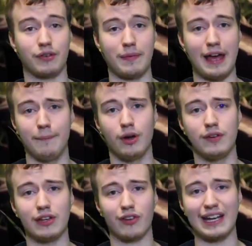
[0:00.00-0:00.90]
from that
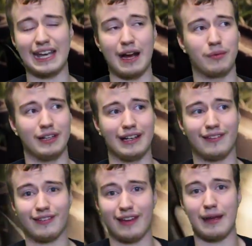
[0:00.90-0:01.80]
movie, so I can't really
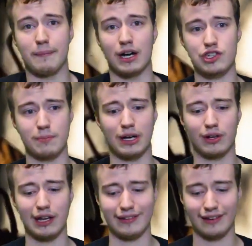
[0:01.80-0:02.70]
say much about
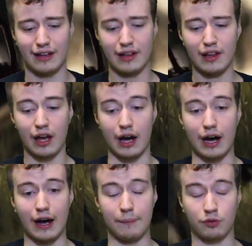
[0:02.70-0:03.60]
it.
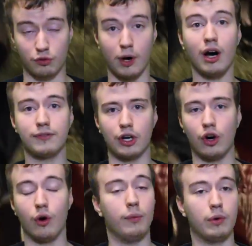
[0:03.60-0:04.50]

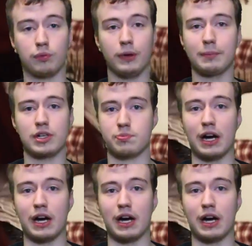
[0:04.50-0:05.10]
Smallville was pretty much